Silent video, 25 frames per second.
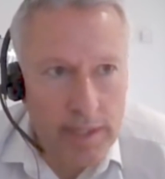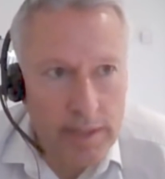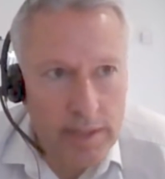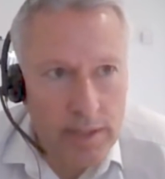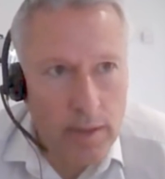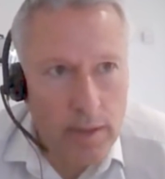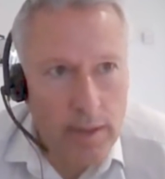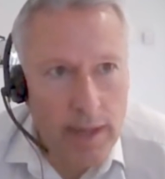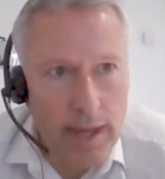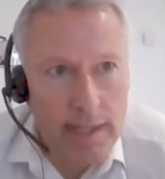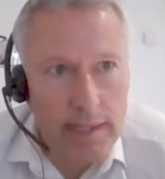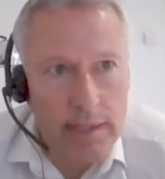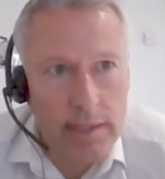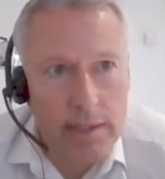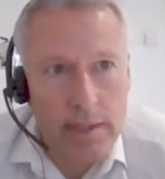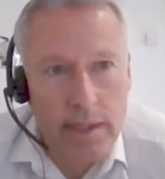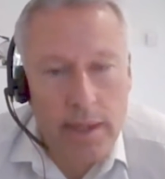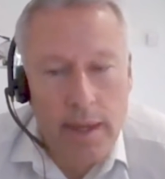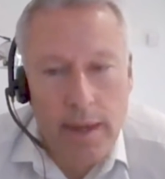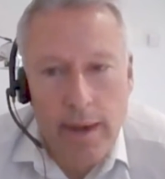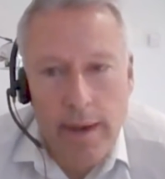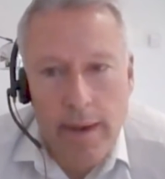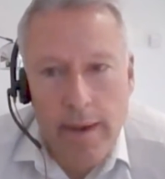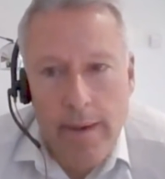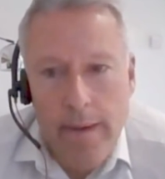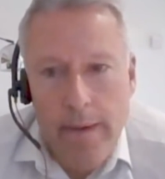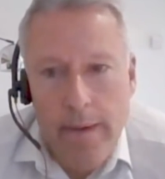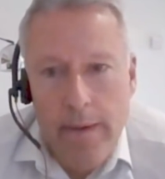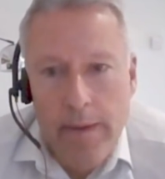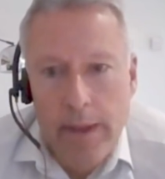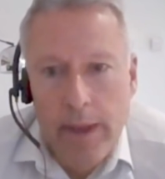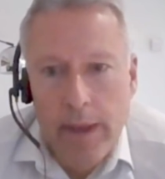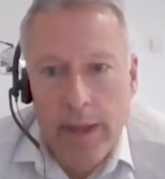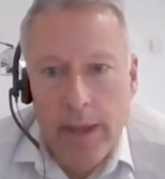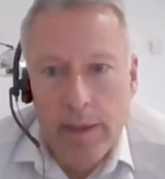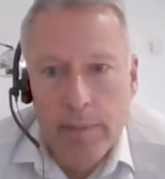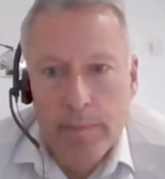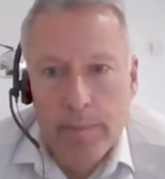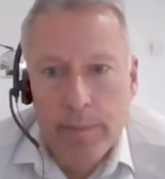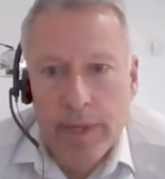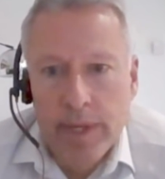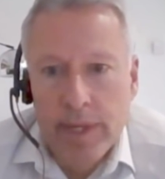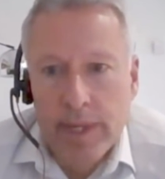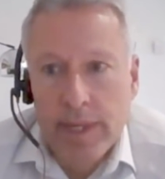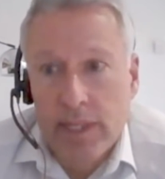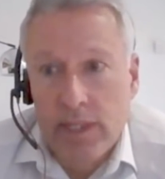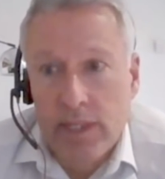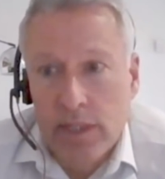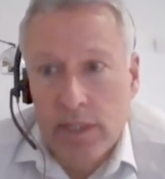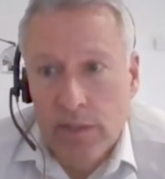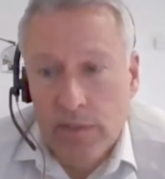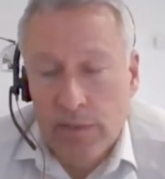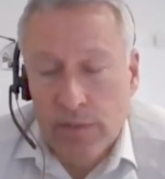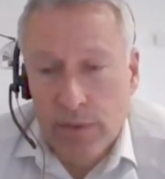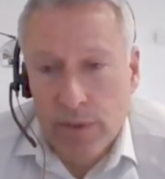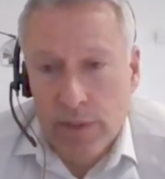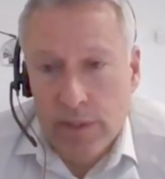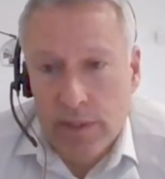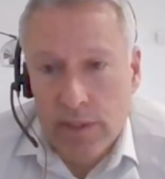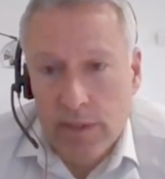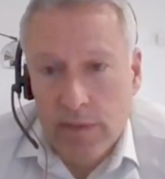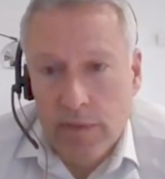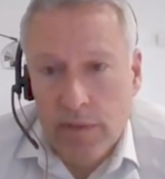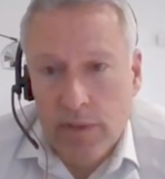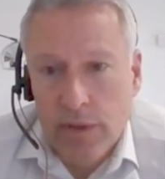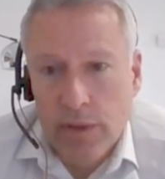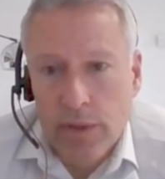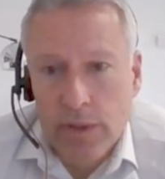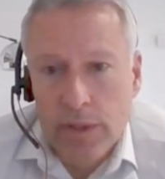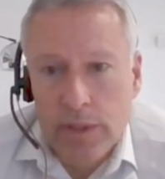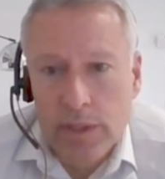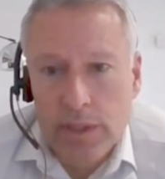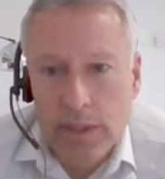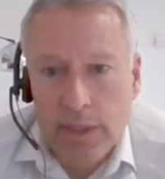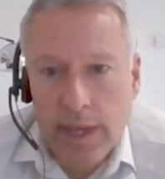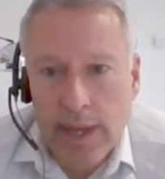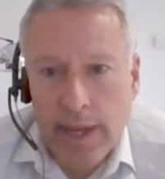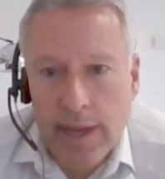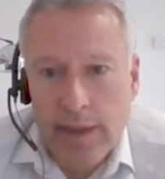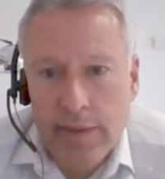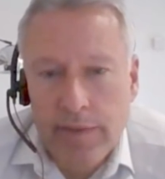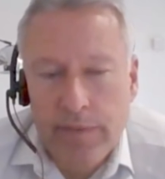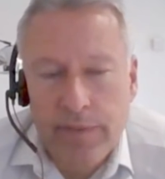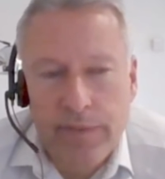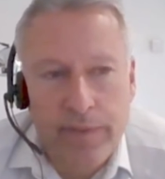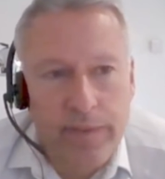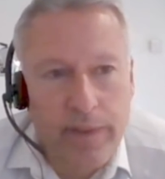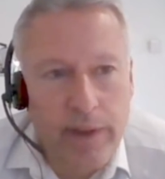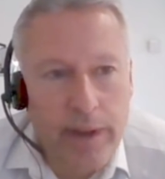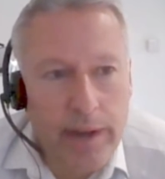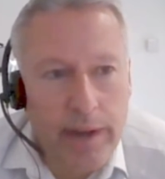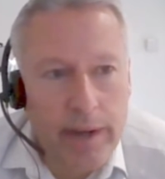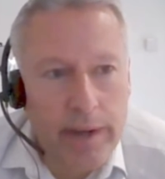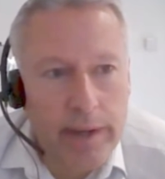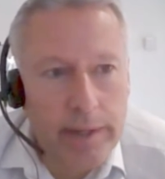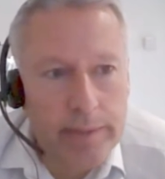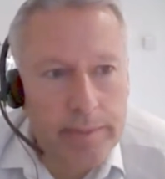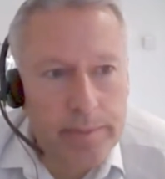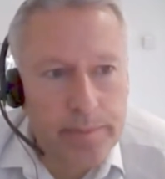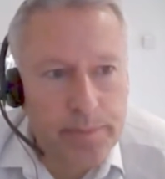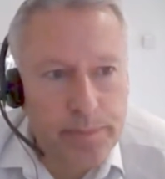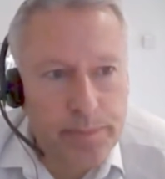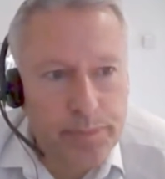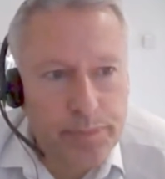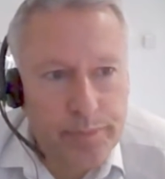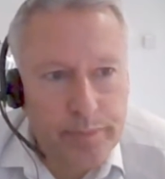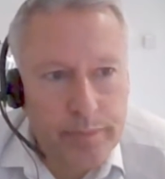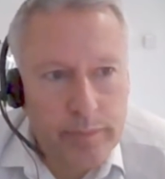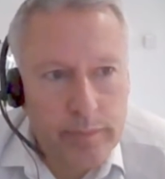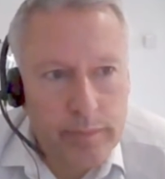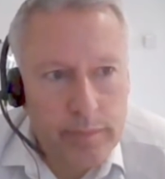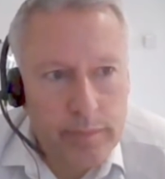So that's been an issue for us. And of course, if client